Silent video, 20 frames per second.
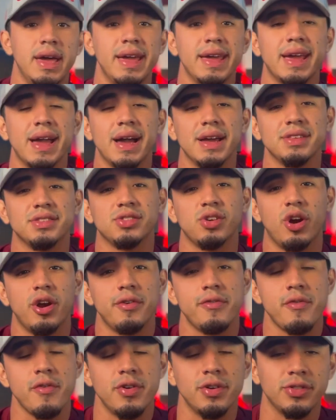Hey guys, sorry
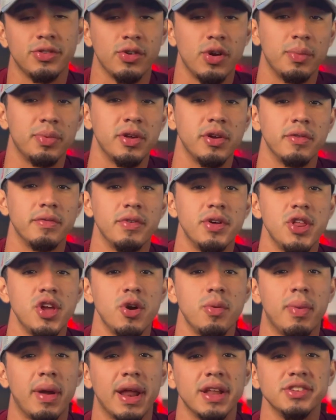for interrupting your video,
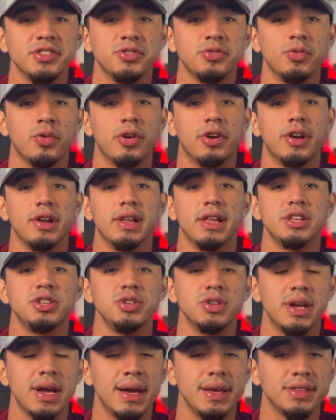but I just wanted to let you
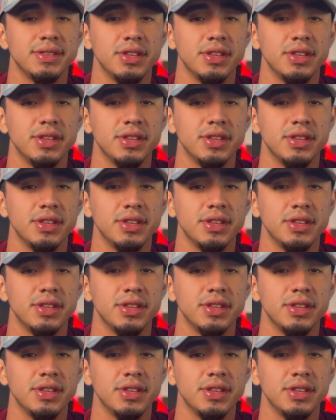guys